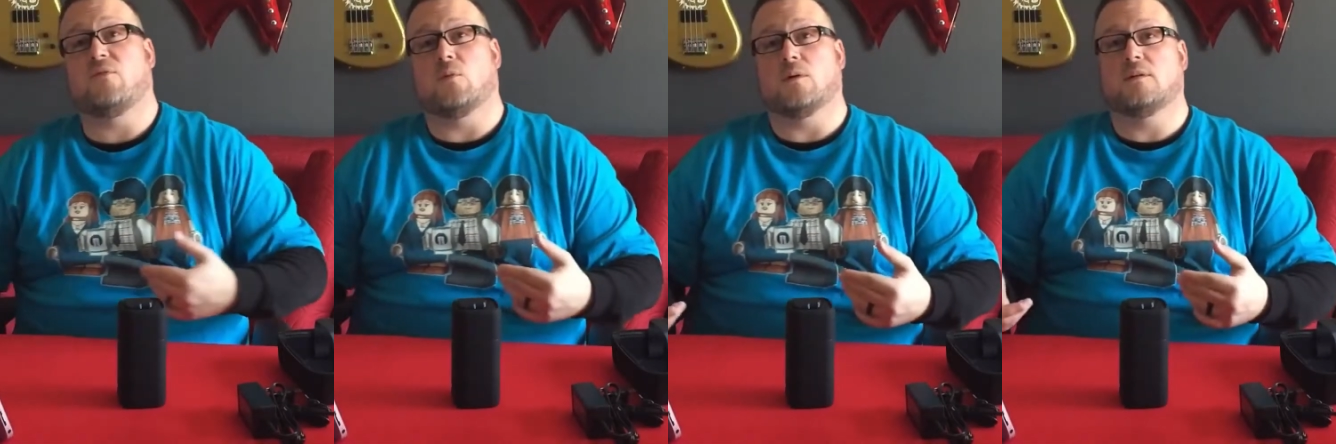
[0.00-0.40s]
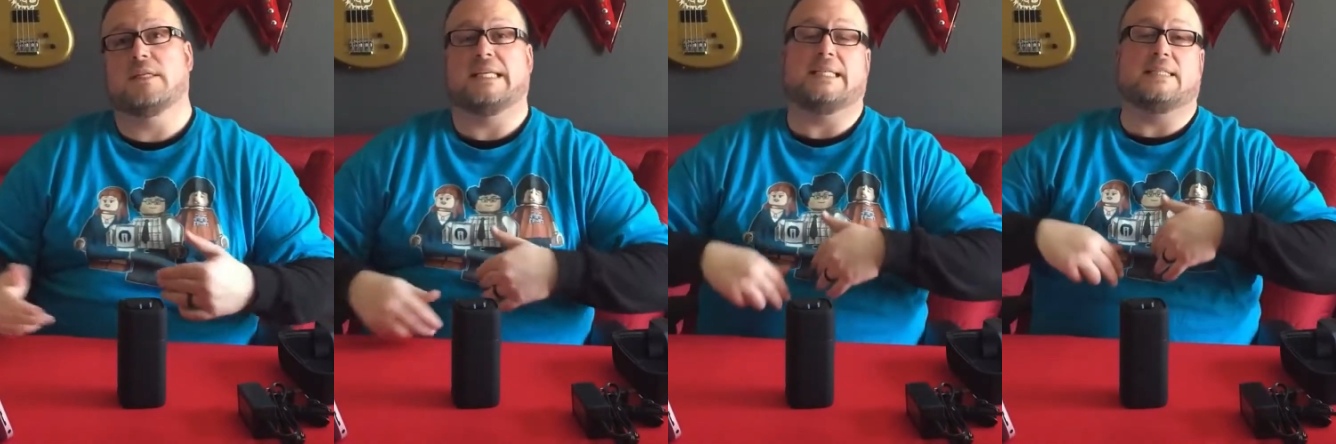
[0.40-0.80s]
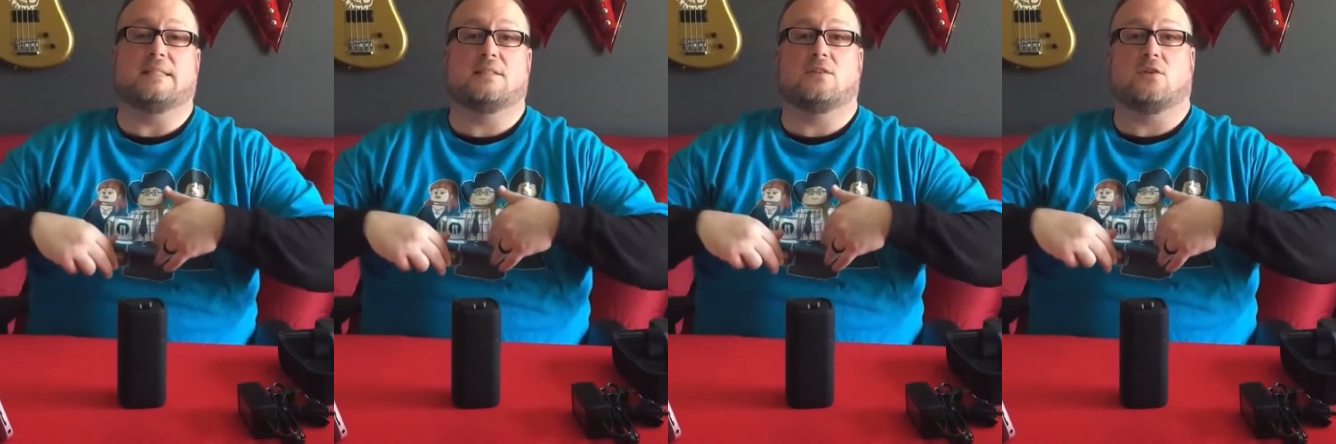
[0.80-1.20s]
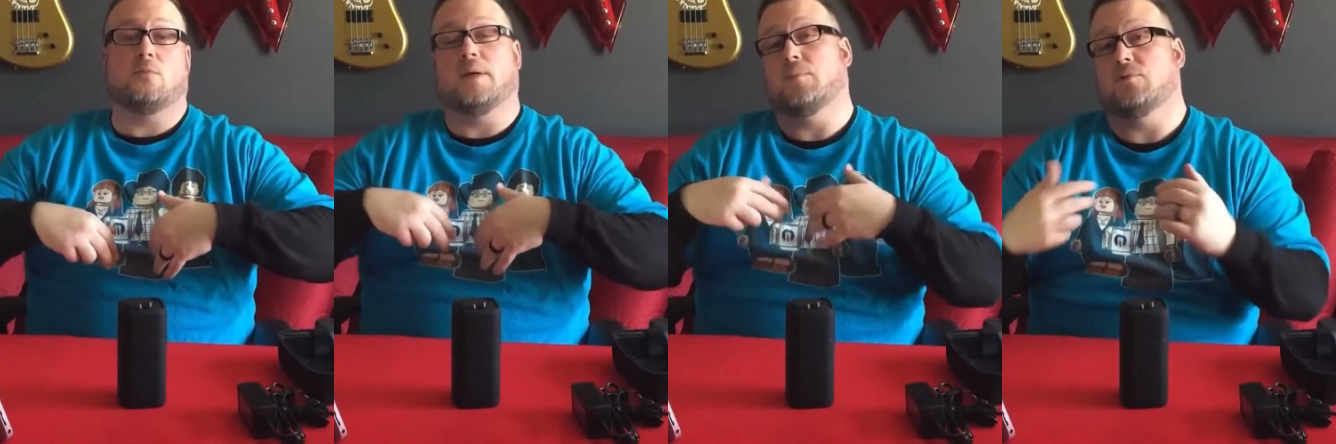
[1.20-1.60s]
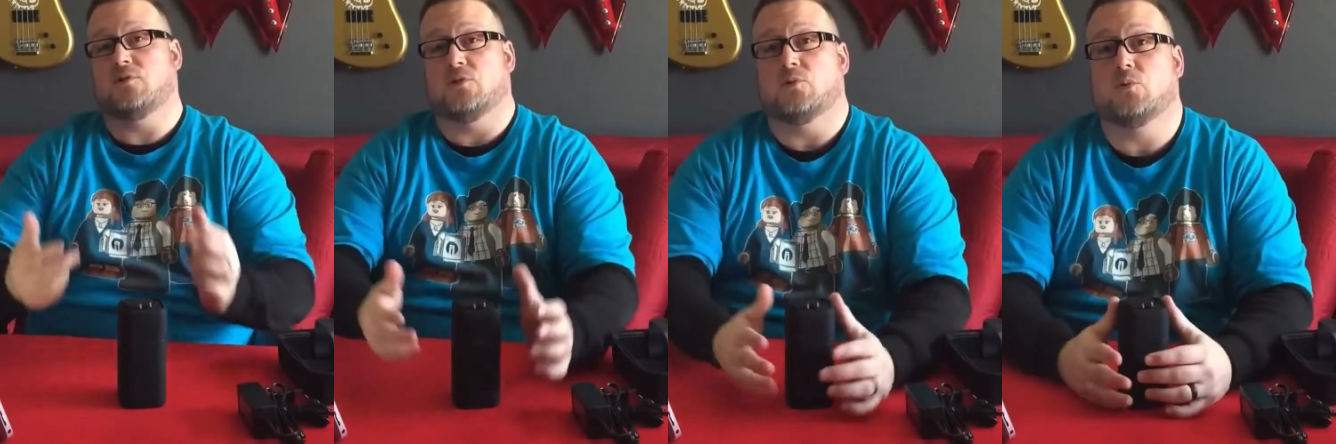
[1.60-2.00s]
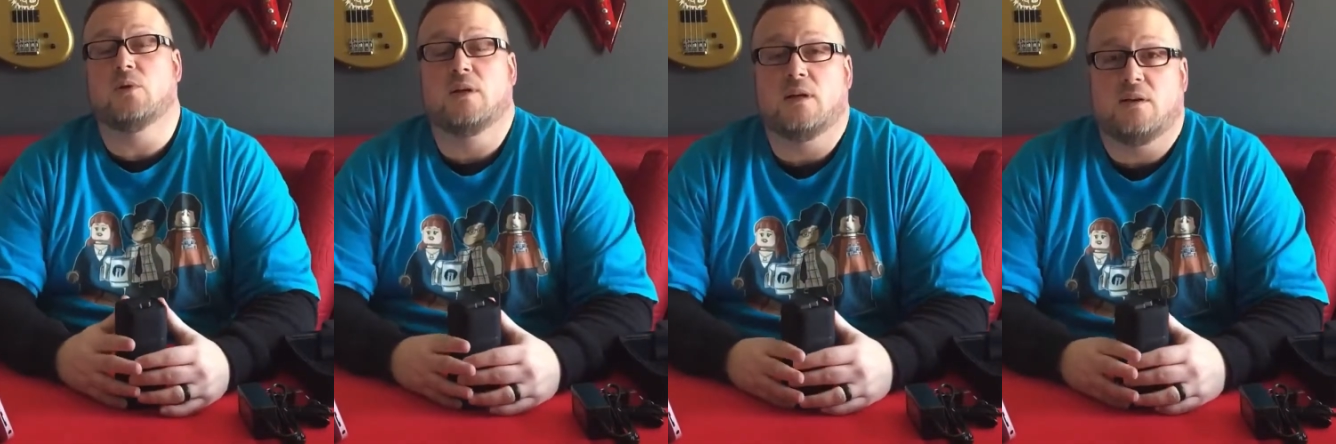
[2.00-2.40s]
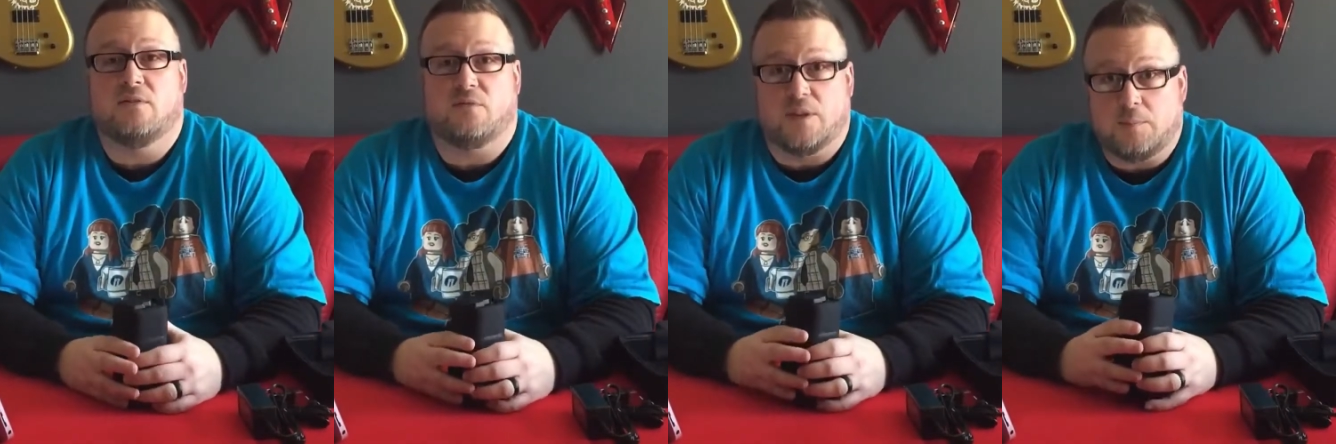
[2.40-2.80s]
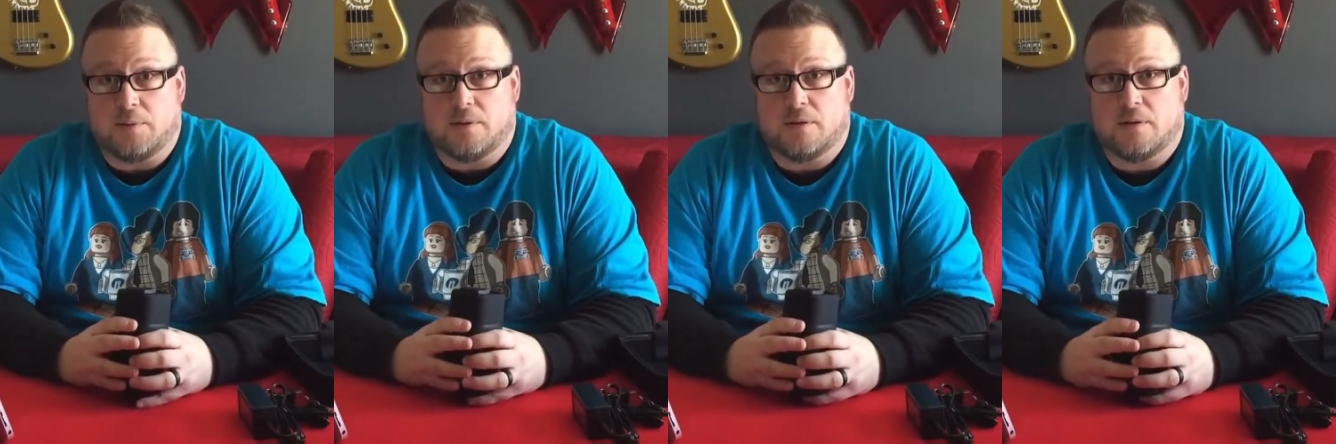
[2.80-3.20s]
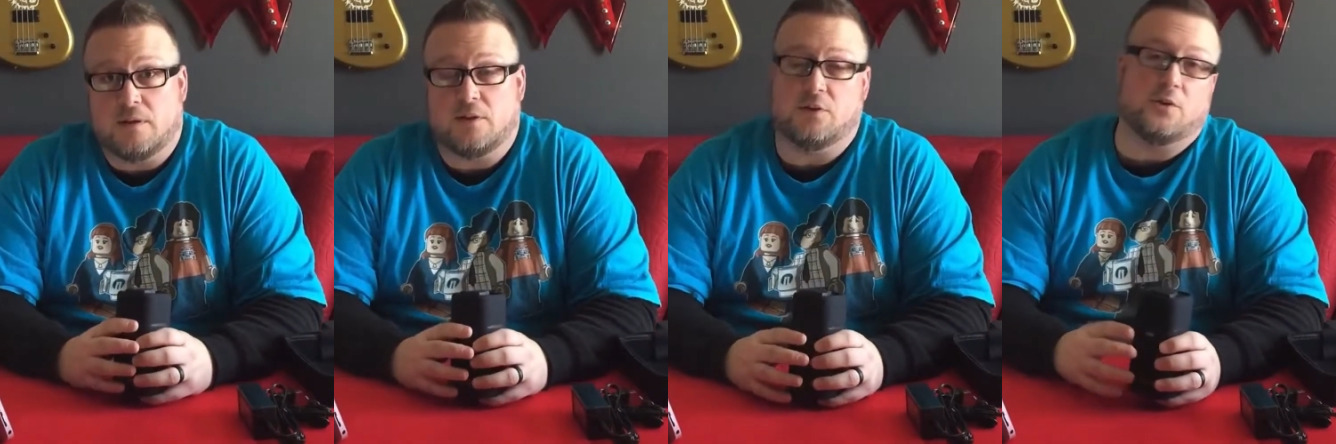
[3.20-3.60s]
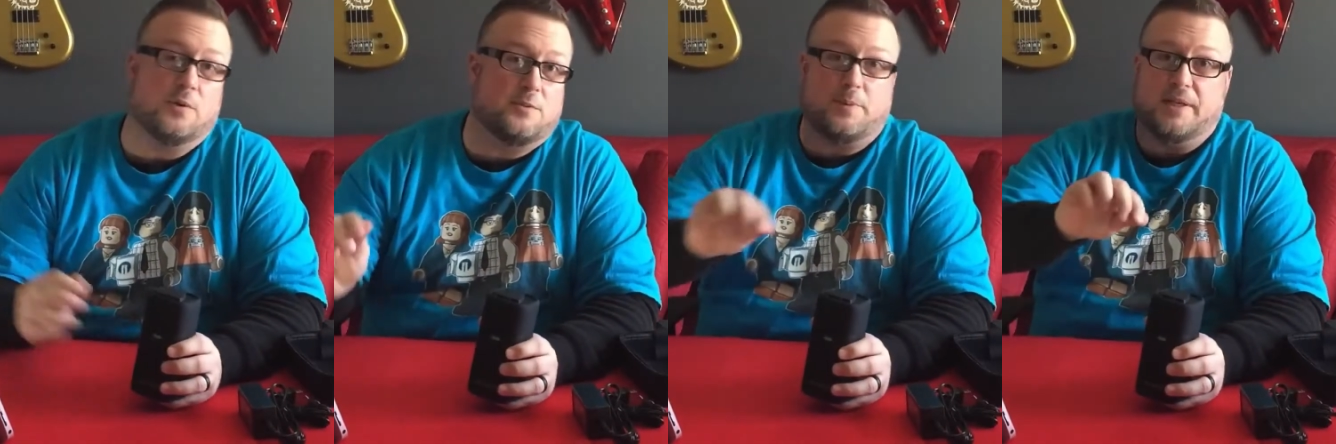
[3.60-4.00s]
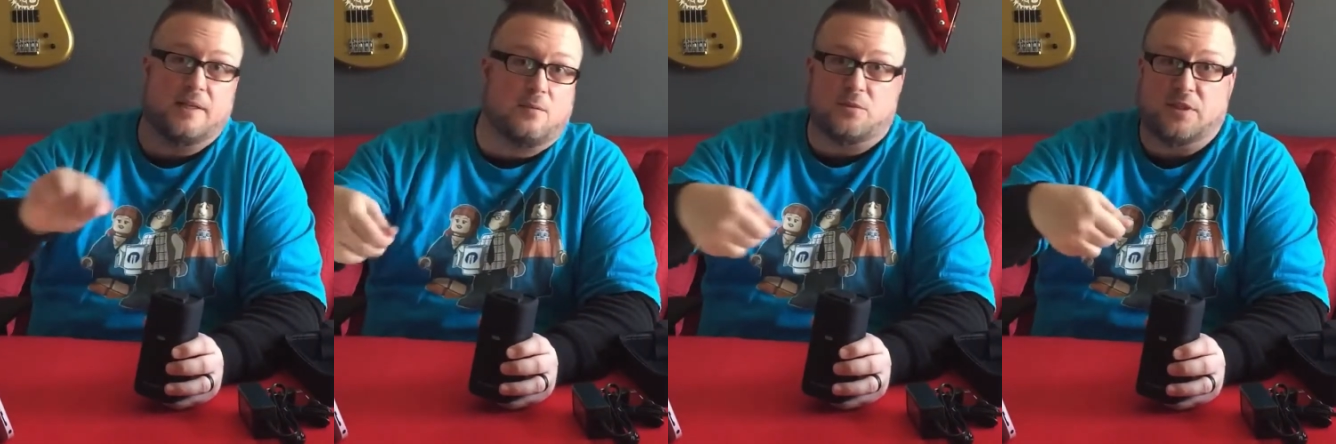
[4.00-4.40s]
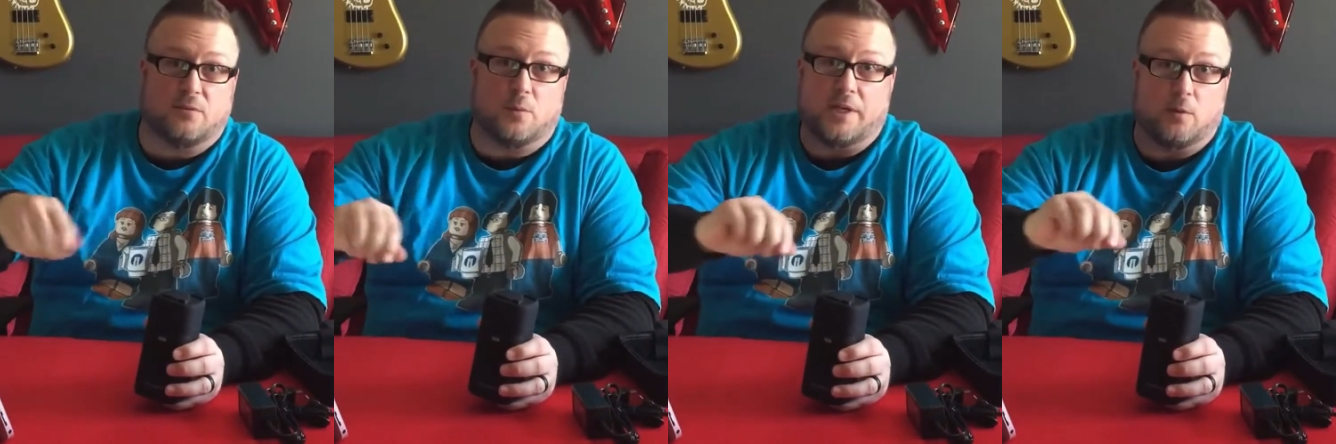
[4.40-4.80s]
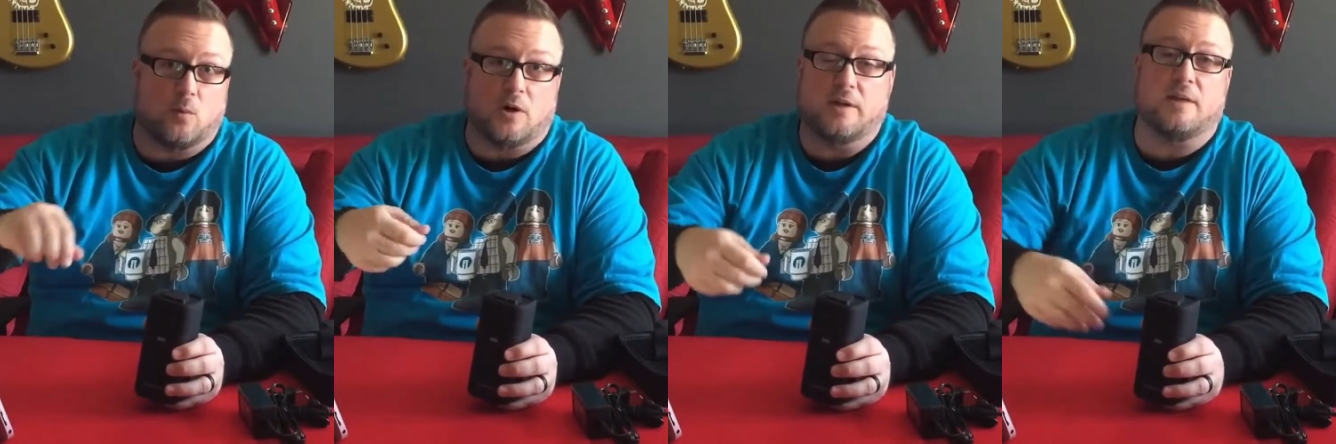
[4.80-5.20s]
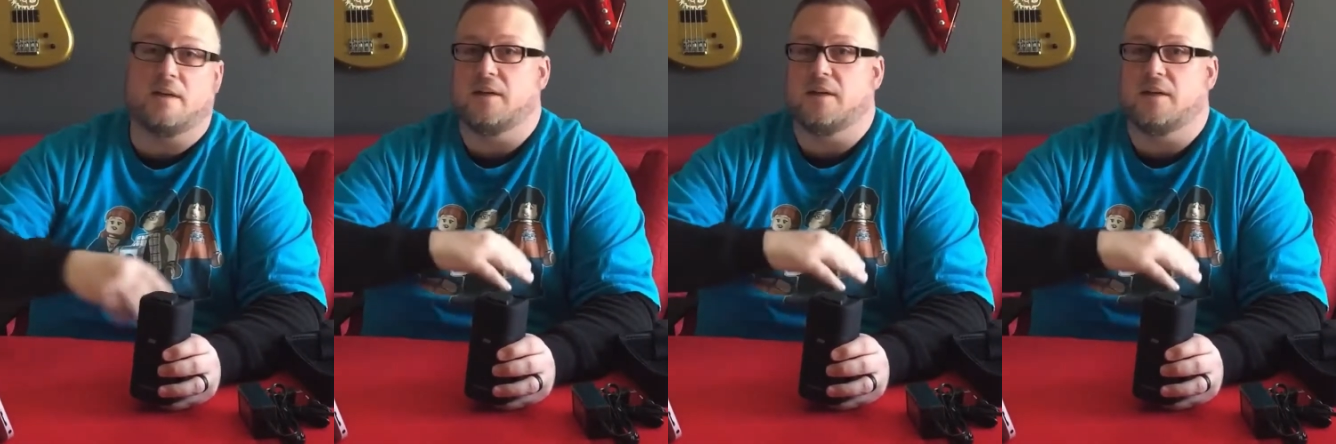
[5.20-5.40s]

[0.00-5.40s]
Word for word: for is you'll be able to flip your USB whichever way you want.